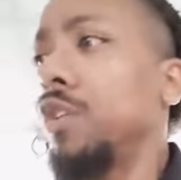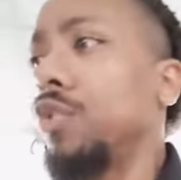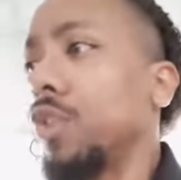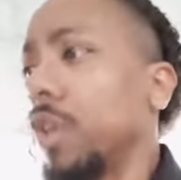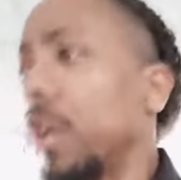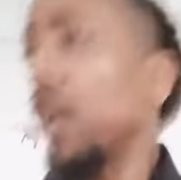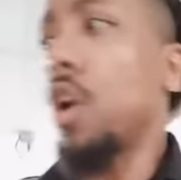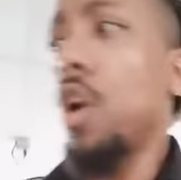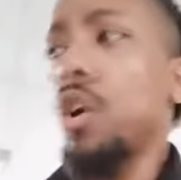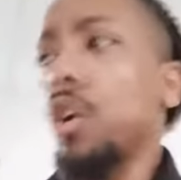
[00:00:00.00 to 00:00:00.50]

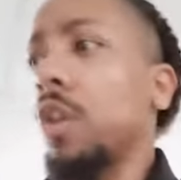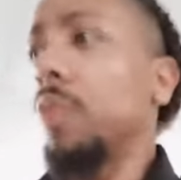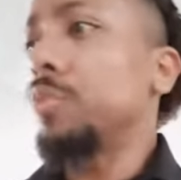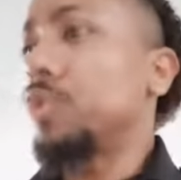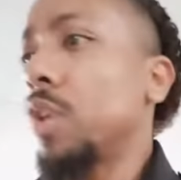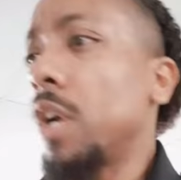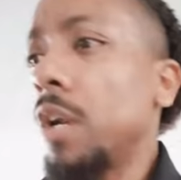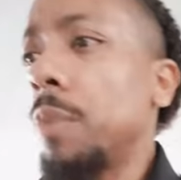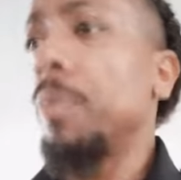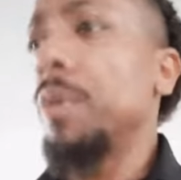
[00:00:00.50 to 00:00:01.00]
You get caught
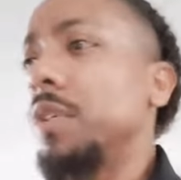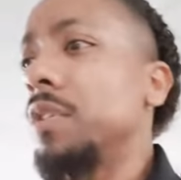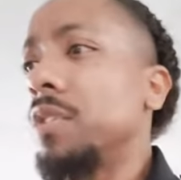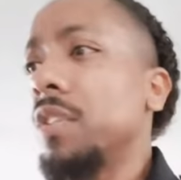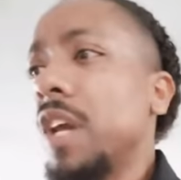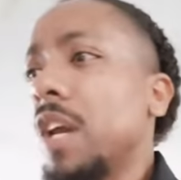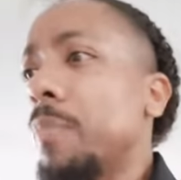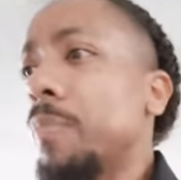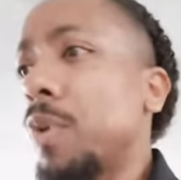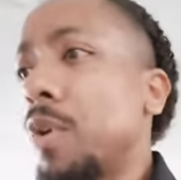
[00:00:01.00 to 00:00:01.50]
up trying to be the
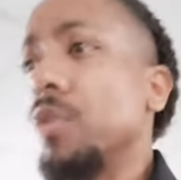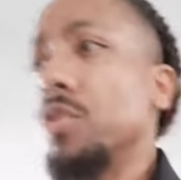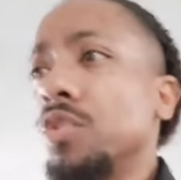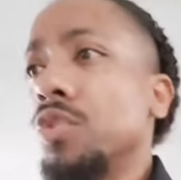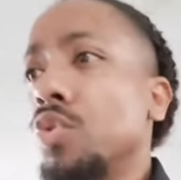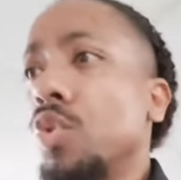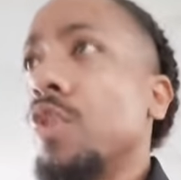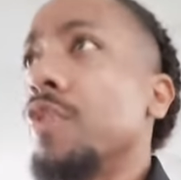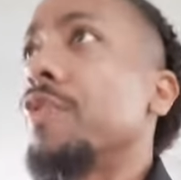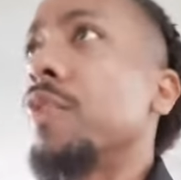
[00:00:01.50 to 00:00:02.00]
same
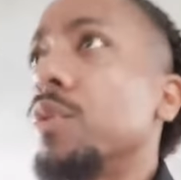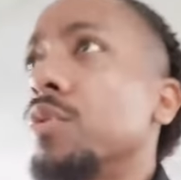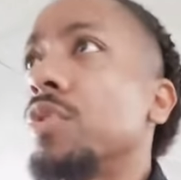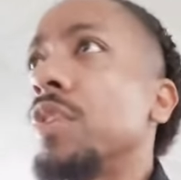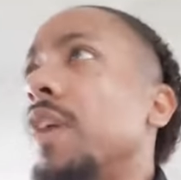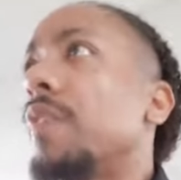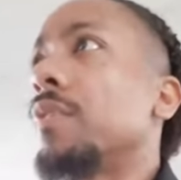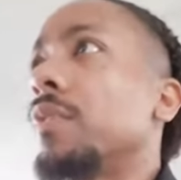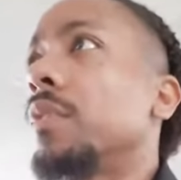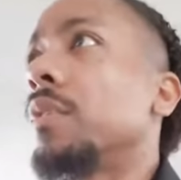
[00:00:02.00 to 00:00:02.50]
person
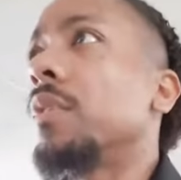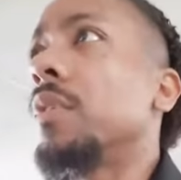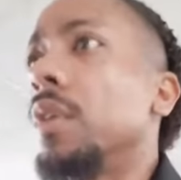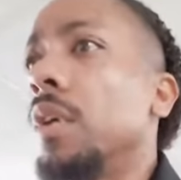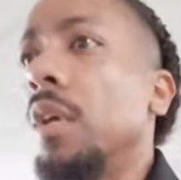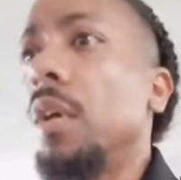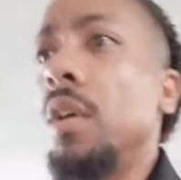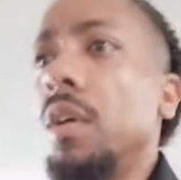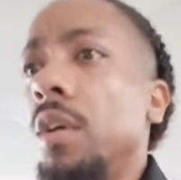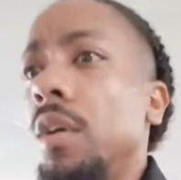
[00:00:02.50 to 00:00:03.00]
24/7.
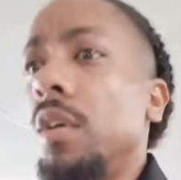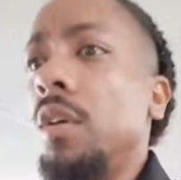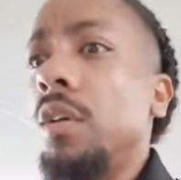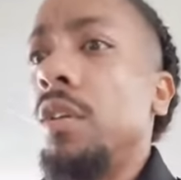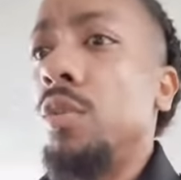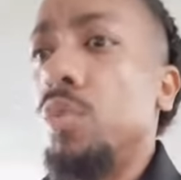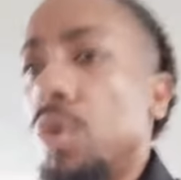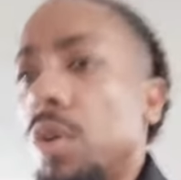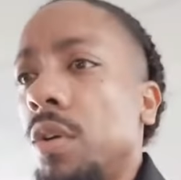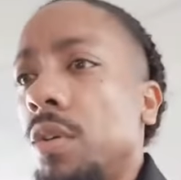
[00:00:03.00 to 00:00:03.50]

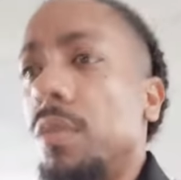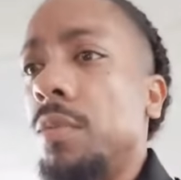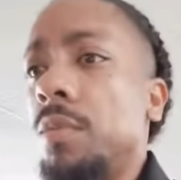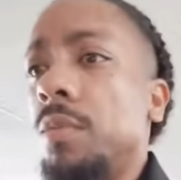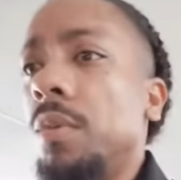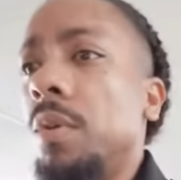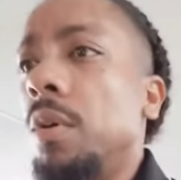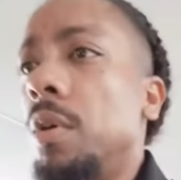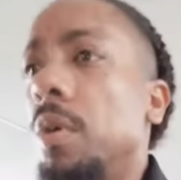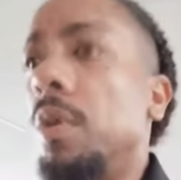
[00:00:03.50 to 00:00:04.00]
You want
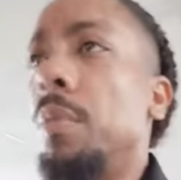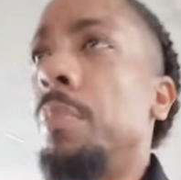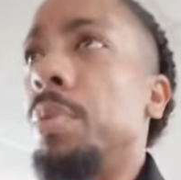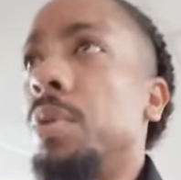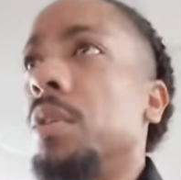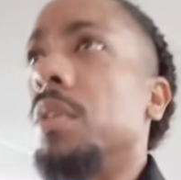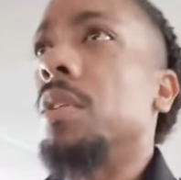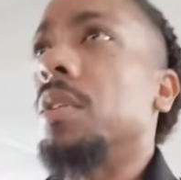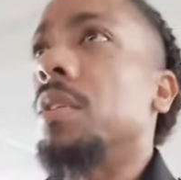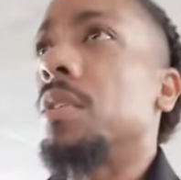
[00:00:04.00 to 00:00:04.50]
to
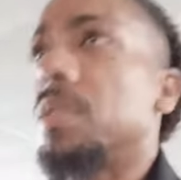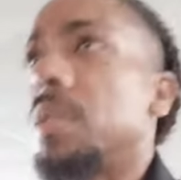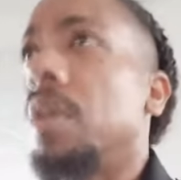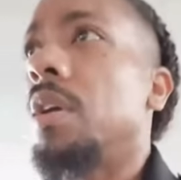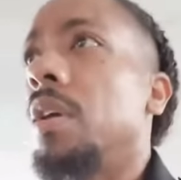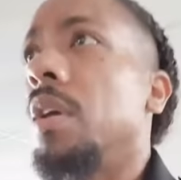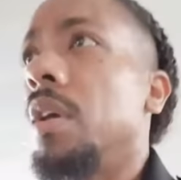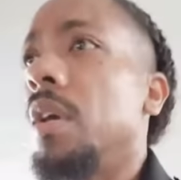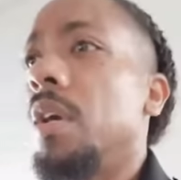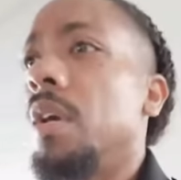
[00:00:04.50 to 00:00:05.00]
put
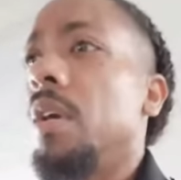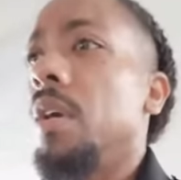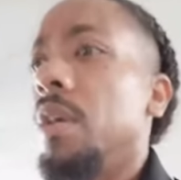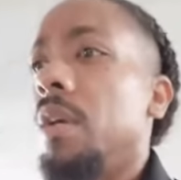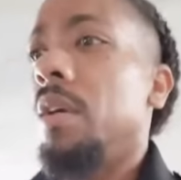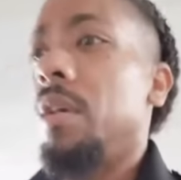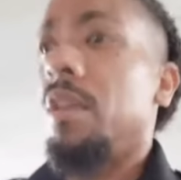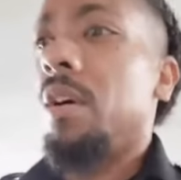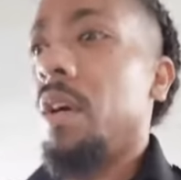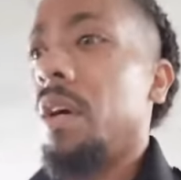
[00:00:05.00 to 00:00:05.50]
this
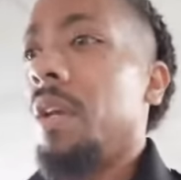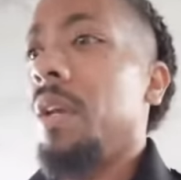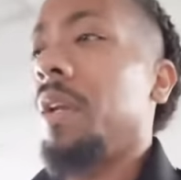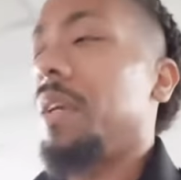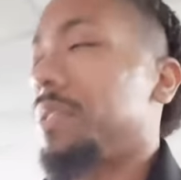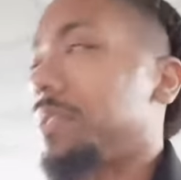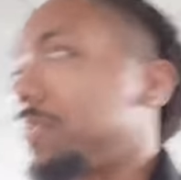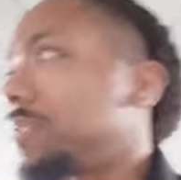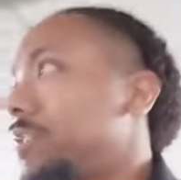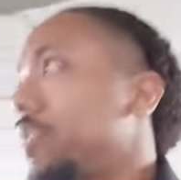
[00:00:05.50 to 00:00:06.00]

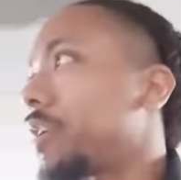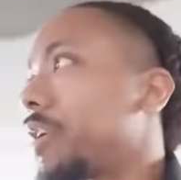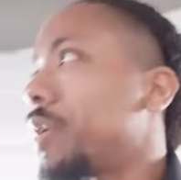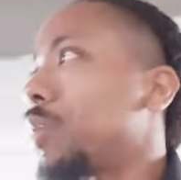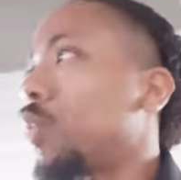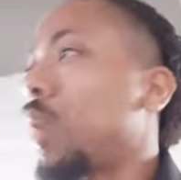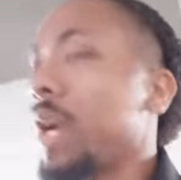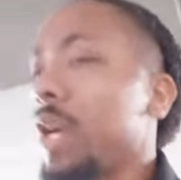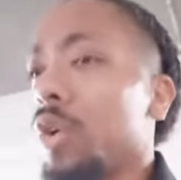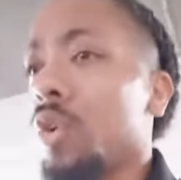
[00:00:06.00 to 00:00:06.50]

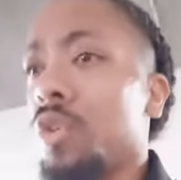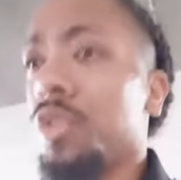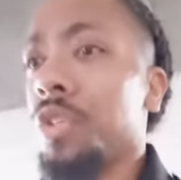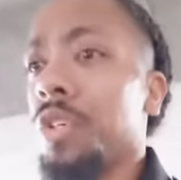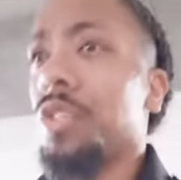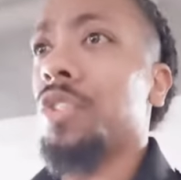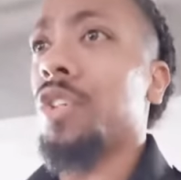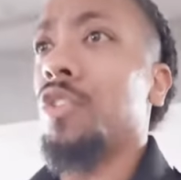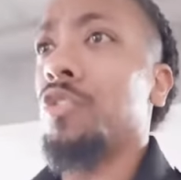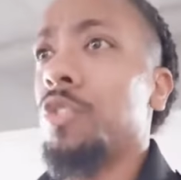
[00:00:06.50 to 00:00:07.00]
unnecessary weight on
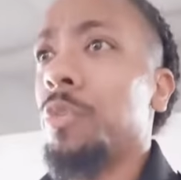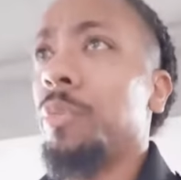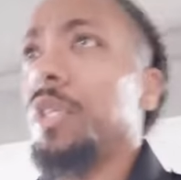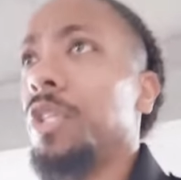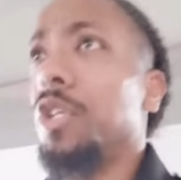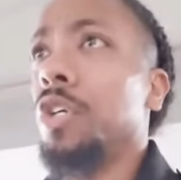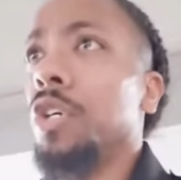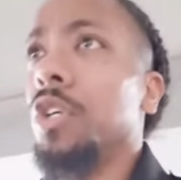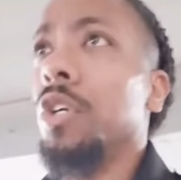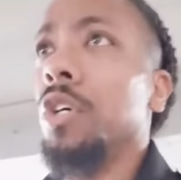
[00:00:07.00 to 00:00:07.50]
yourself to
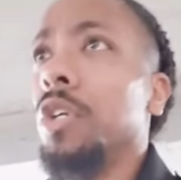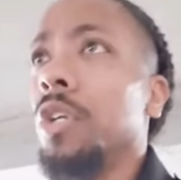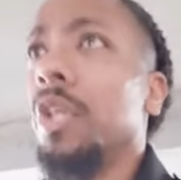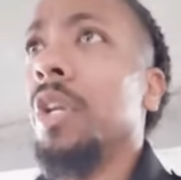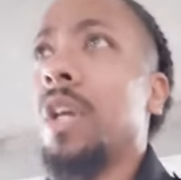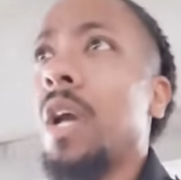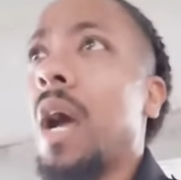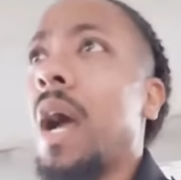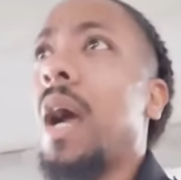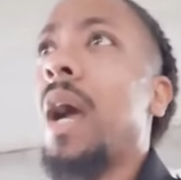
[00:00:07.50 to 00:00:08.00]
be
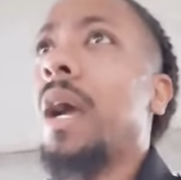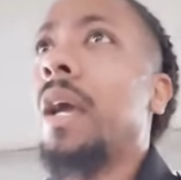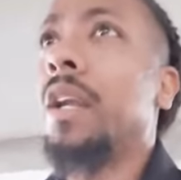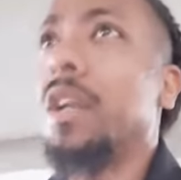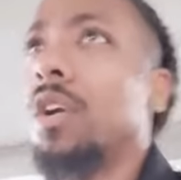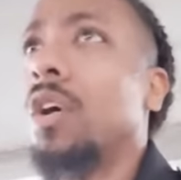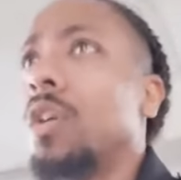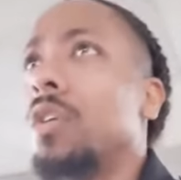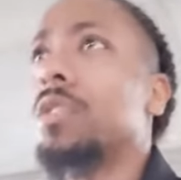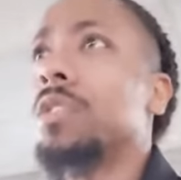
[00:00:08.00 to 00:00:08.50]
good and
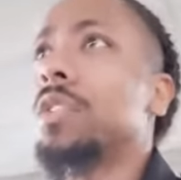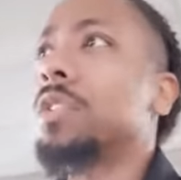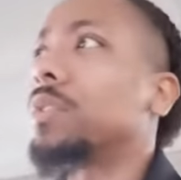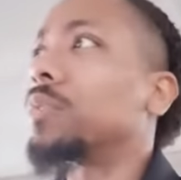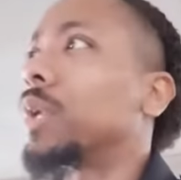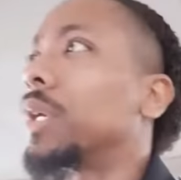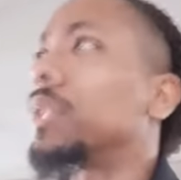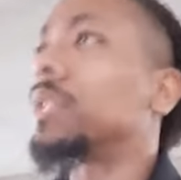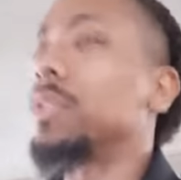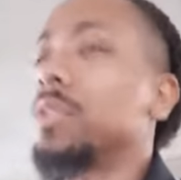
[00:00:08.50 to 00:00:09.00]
kind in all
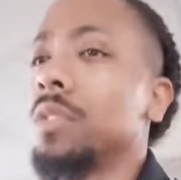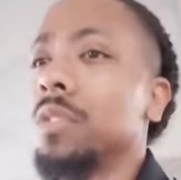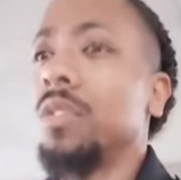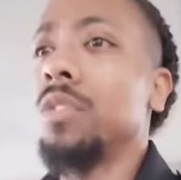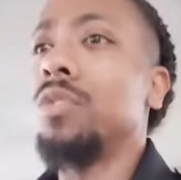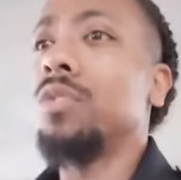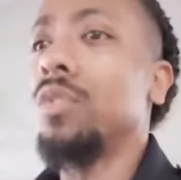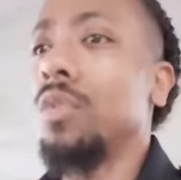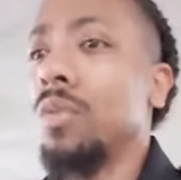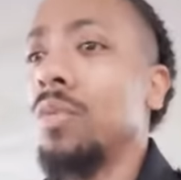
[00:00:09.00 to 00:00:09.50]
situations,
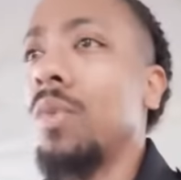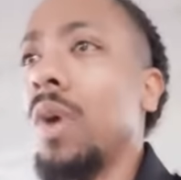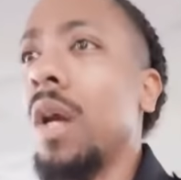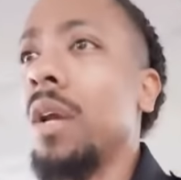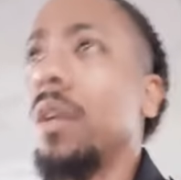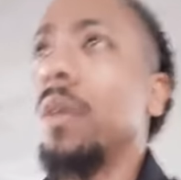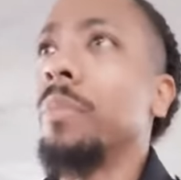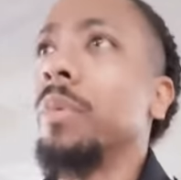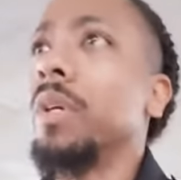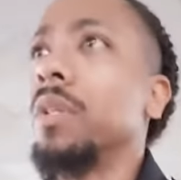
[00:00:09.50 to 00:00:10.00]
and you're going to
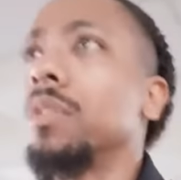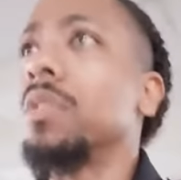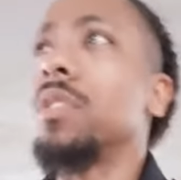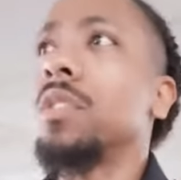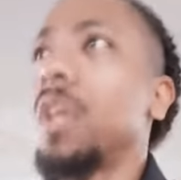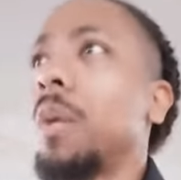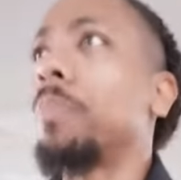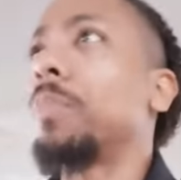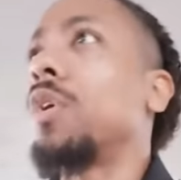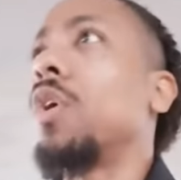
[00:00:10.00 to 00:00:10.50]
wind up getting
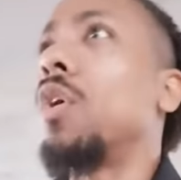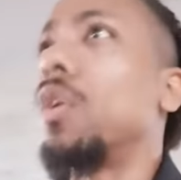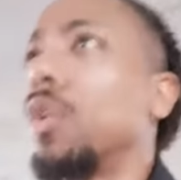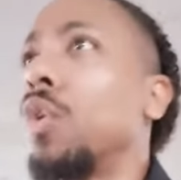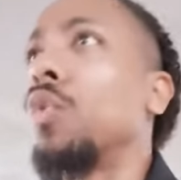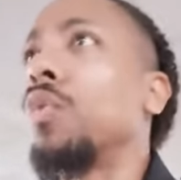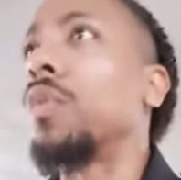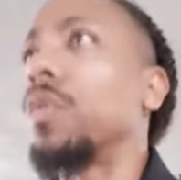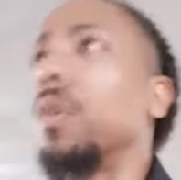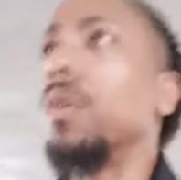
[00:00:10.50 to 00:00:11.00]
stepped
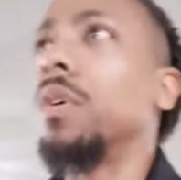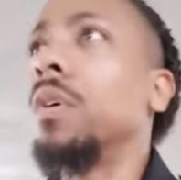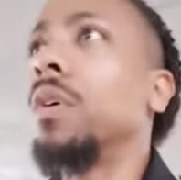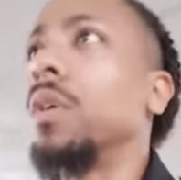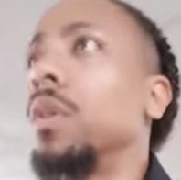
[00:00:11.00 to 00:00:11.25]
all over.